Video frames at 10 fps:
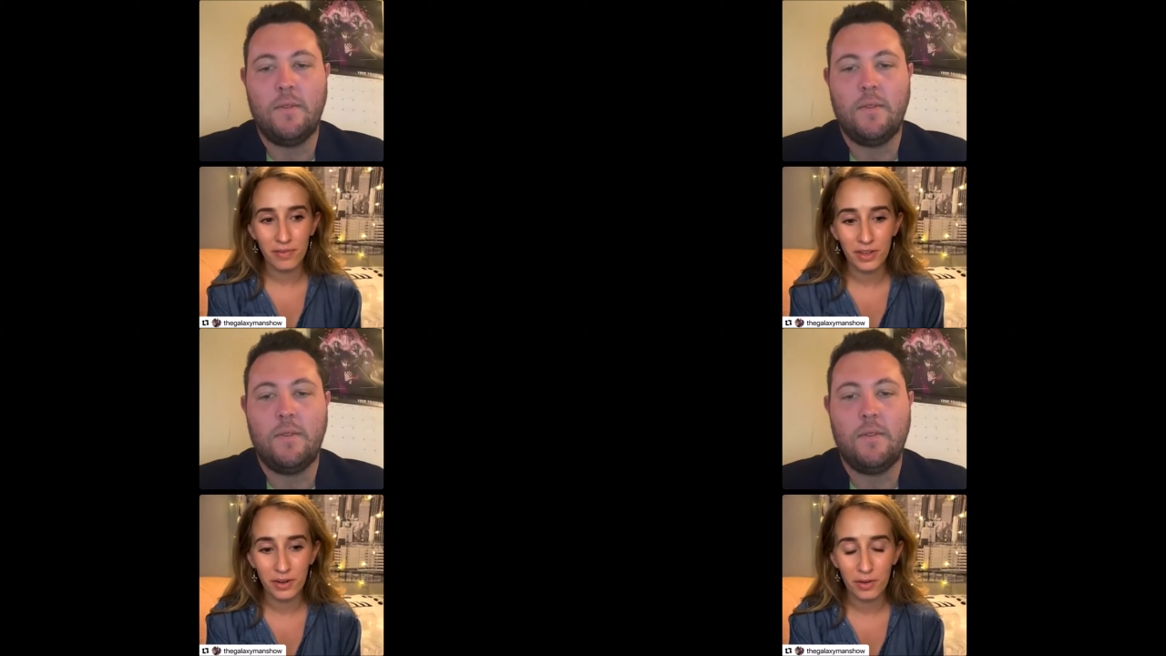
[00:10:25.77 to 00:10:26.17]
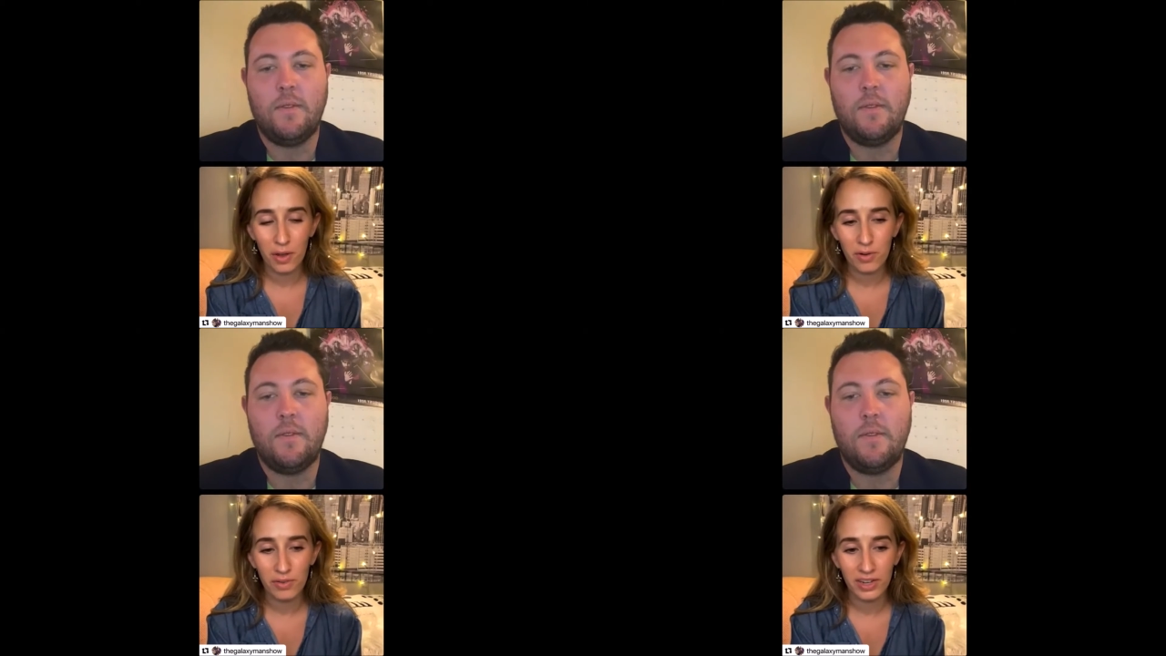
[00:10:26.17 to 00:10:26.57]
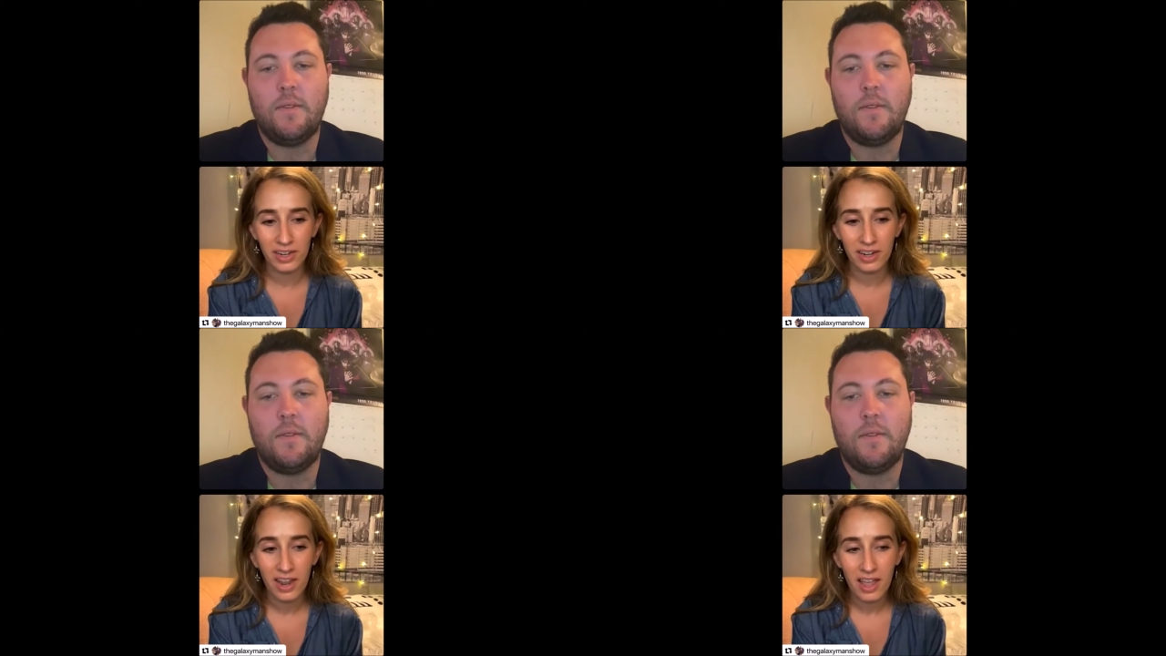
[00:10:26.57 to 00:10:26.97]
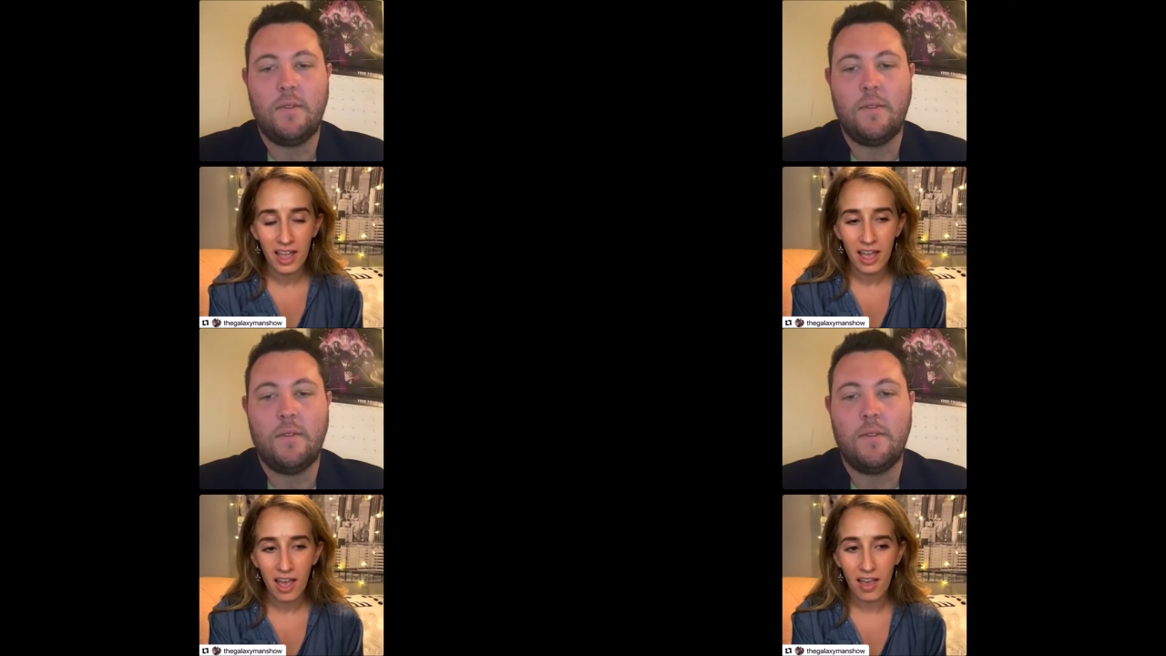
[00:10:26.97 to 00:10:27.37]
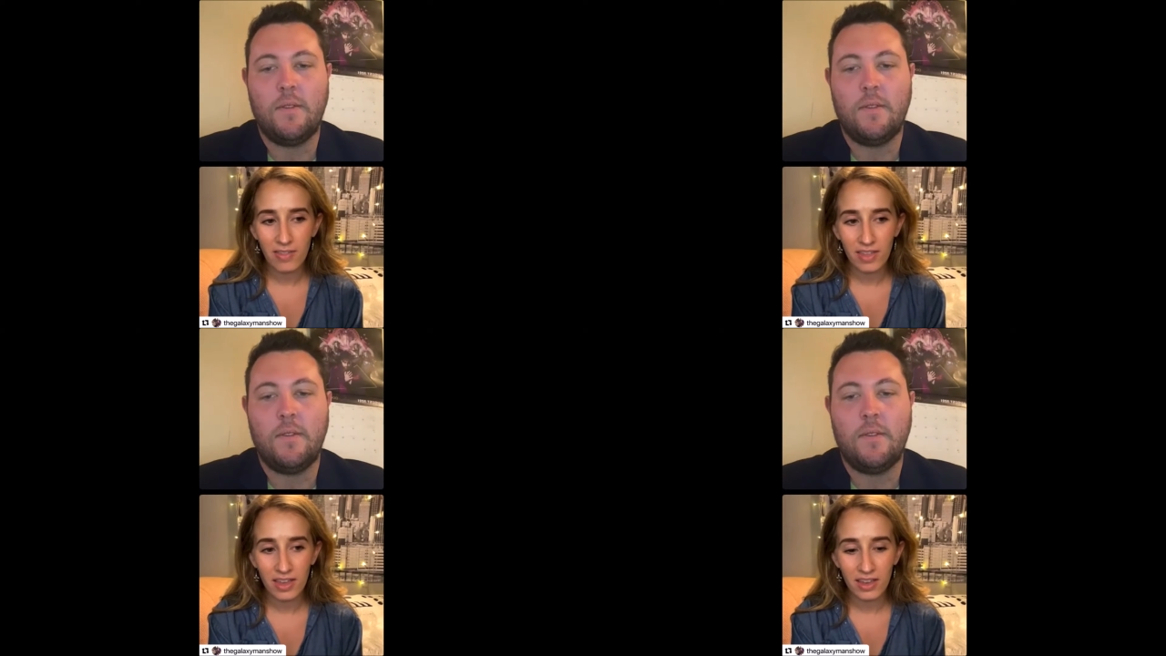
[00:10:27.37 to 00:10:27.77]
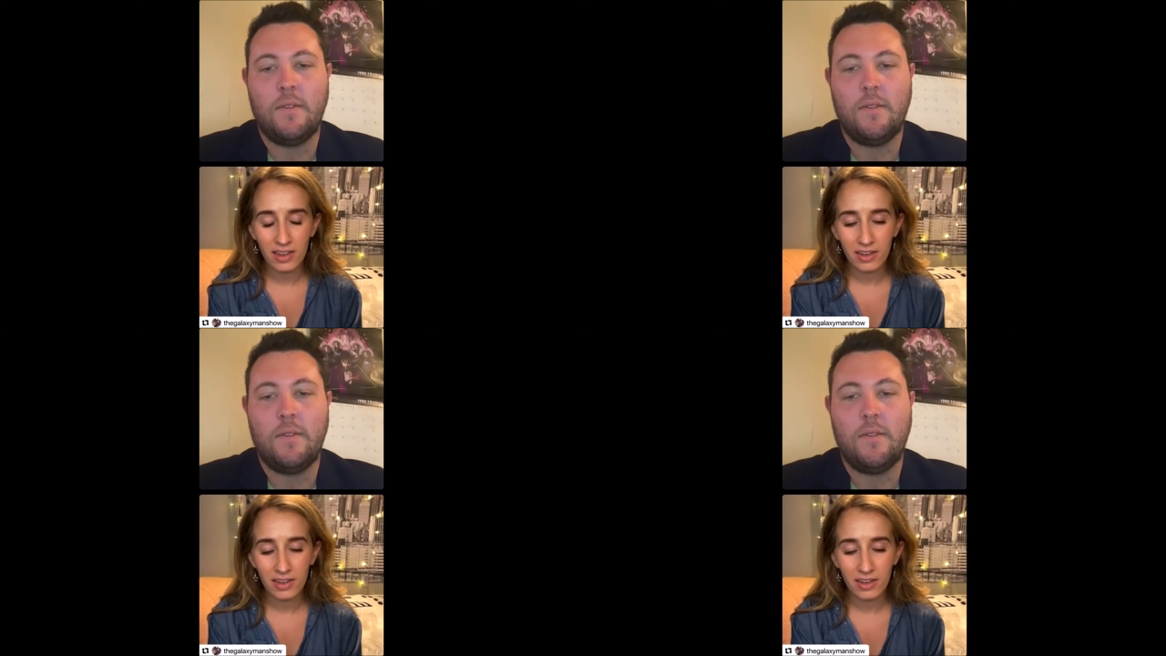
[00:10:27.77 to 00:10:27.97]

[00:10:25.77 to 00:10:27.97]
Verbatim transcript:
Speaker 1: you know, COVID. I think